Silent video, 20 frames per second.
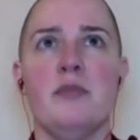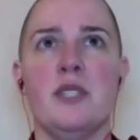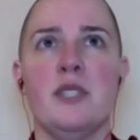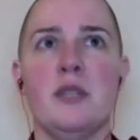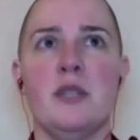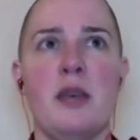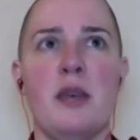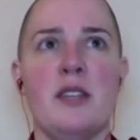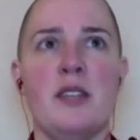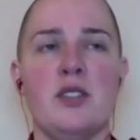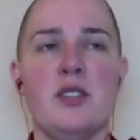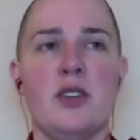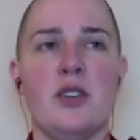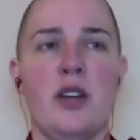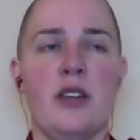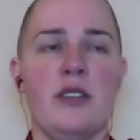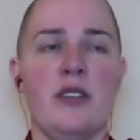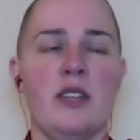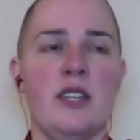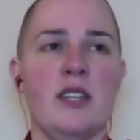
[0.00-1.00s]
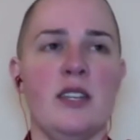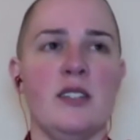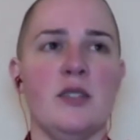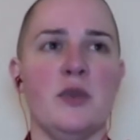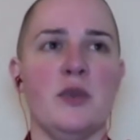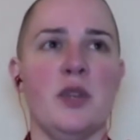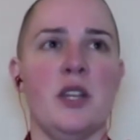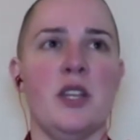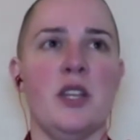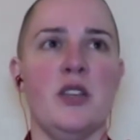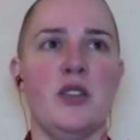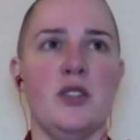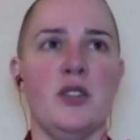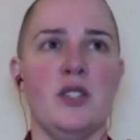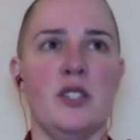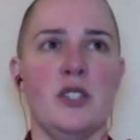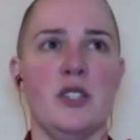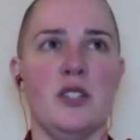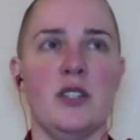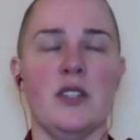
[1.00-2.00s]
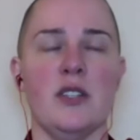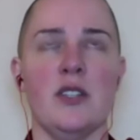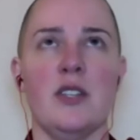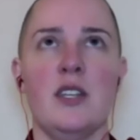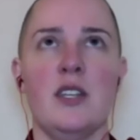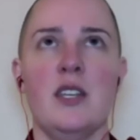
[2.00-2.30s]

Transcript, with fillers: semester, I think it's really good to